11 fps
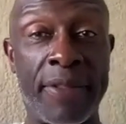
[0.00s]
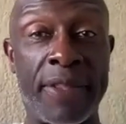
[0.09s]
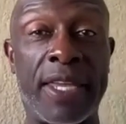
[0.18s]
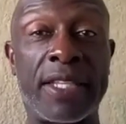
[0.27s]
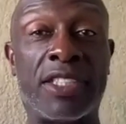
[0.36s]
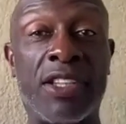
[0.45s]
to
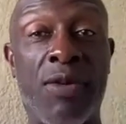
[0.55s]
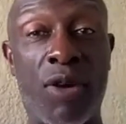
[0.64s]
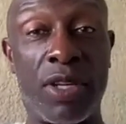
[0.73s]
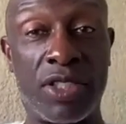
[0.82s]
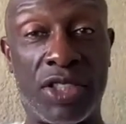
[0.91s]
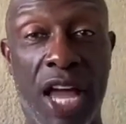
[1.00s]
get someone
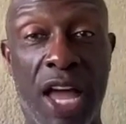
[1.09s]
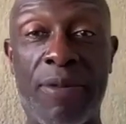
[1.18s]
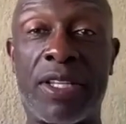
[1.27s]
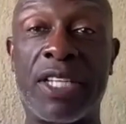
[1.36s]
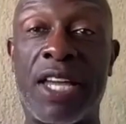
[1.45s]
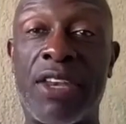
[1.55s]
a shot
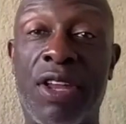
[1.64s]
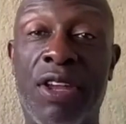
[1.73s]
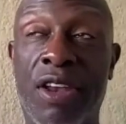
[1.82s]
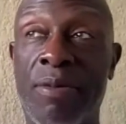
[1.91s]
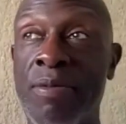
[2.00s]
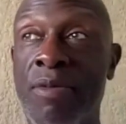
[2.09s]
because I know they're
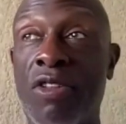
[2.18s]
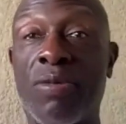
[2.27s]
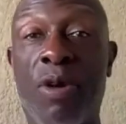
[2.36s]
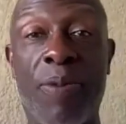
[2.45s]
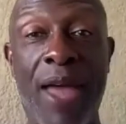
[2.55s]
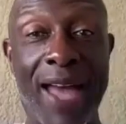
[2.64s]
going to be
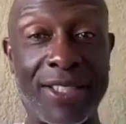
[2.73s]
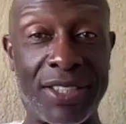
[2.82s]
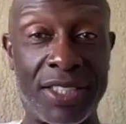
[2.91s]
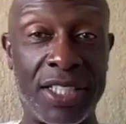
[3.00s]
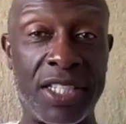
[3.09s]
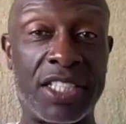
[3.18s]
multiple
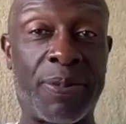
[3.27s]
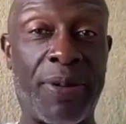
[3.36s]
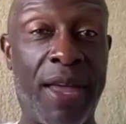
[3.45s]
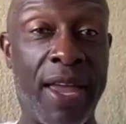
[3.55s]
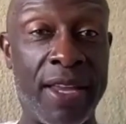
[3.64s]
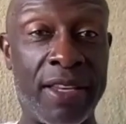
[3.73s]
passes in this
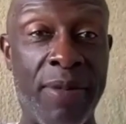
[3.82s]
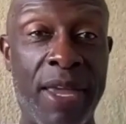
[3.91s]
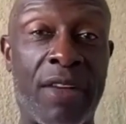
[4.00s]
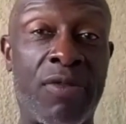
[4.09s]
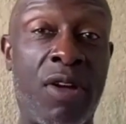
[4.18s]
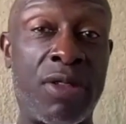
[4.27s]
play to make
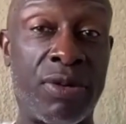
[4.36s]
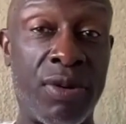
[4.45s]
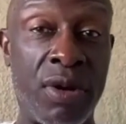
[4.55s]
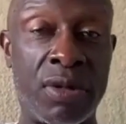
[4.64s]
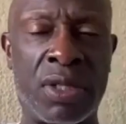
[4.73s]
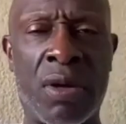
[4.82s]
it run
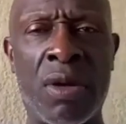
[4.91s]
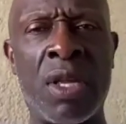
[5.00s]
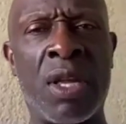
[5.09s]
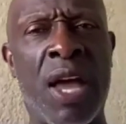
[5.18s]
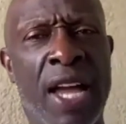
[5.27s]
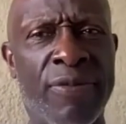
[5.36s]
through. So
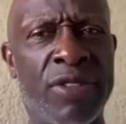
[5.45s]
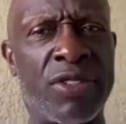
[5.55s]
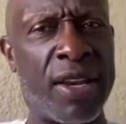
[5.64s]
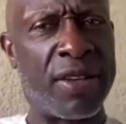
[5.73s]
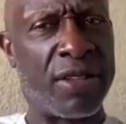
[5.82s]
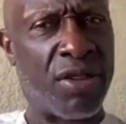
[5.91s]
I try
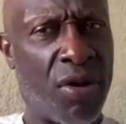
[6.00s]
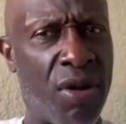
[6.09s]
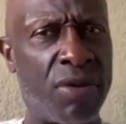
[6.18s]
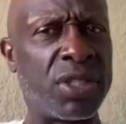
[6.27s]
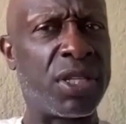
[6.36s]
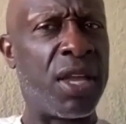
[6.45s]
to throw
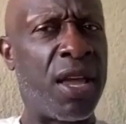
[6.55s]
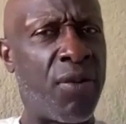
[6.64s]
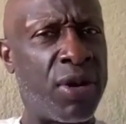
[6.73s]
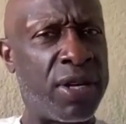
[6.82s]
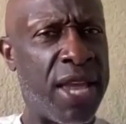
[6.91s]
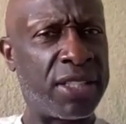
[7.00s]
those in there
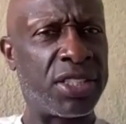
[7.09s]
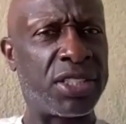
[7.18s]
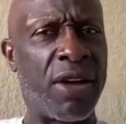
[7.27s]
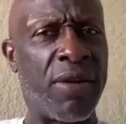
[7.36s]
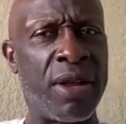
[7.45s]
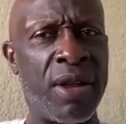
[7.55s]
when
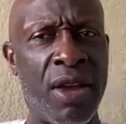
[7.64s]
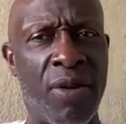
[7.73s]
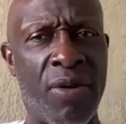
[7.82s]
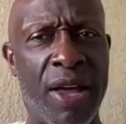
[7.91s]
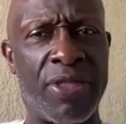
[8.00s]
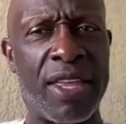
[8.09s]
necessary, when
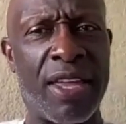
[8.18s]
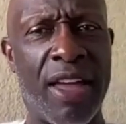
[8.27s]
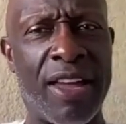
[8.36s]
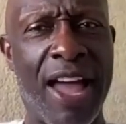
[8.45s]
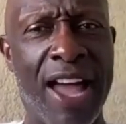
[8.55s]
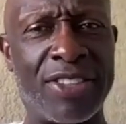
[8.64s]
I think our
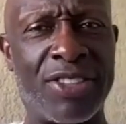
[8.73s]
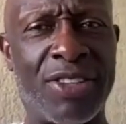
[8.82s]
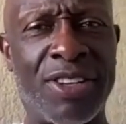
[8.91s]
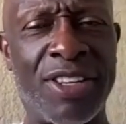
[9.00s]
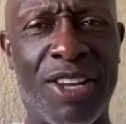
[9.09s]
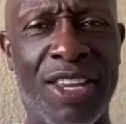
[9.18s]
guys are
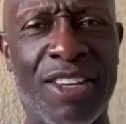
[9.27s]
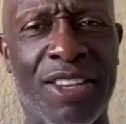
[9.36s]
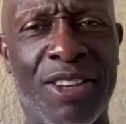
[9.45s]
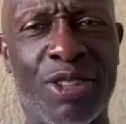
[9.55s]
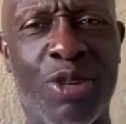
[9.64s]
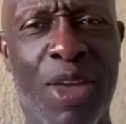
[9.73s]
getting a
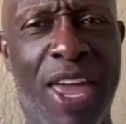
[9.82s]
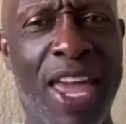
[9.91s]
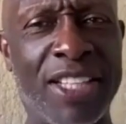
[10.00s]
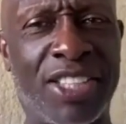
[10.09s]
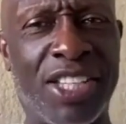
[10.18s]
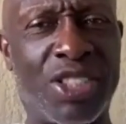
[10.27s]
little too
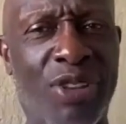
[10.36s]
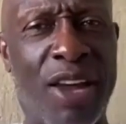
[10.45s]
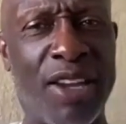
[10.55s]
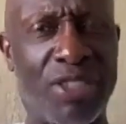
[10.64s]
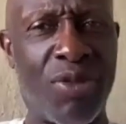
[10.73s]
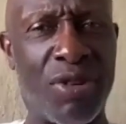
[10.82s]
antsy and trying
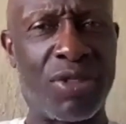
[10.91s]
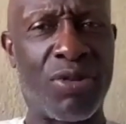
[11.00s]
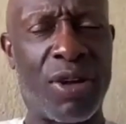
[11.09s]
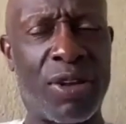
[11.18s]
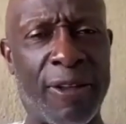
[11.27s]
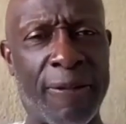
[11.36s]
to score too
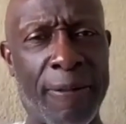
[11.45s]
quickly.